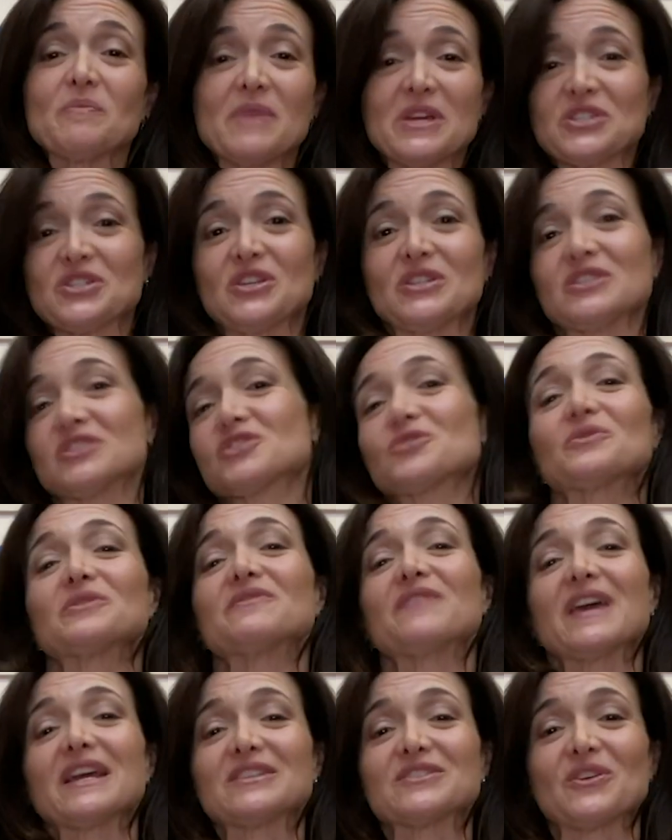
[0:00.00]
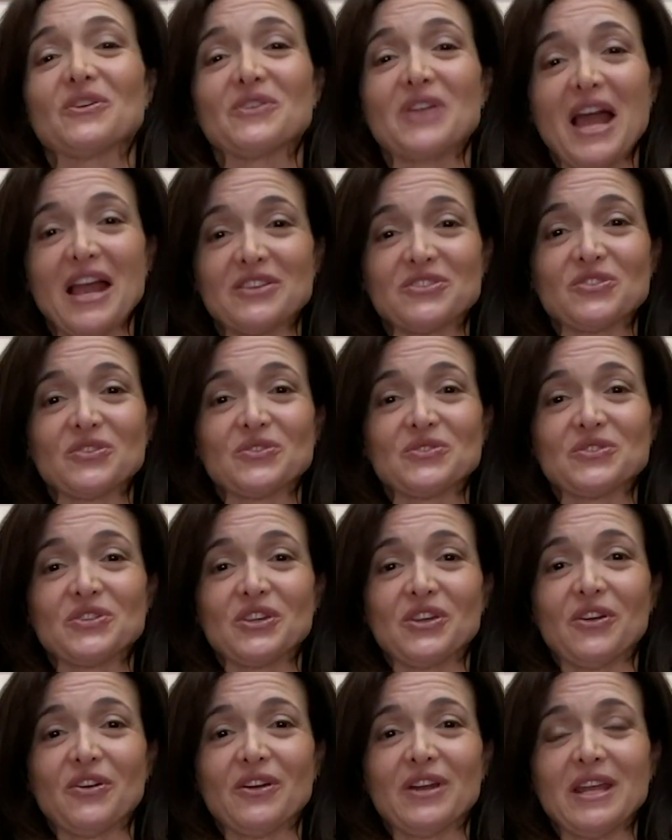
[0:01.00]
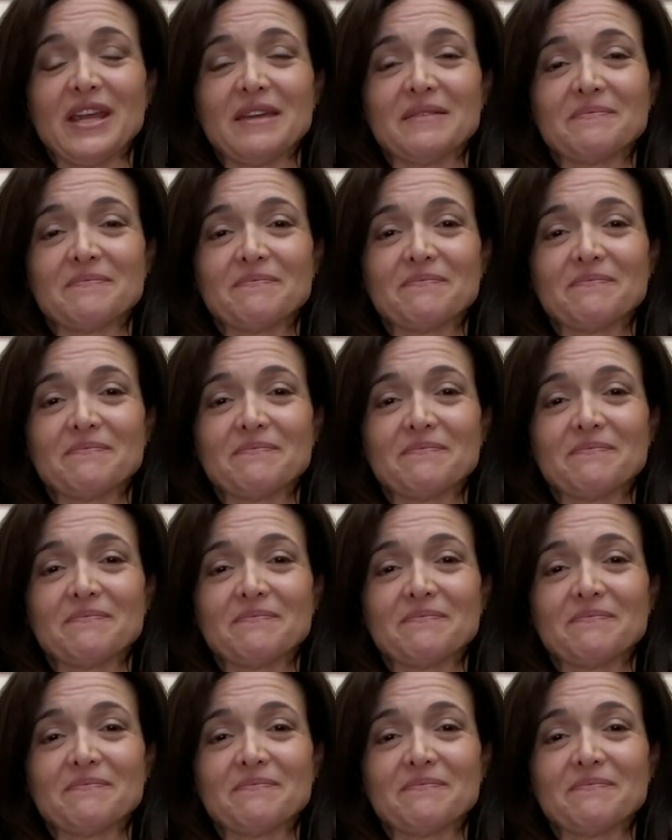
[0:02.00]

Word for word: missions to advance our national security.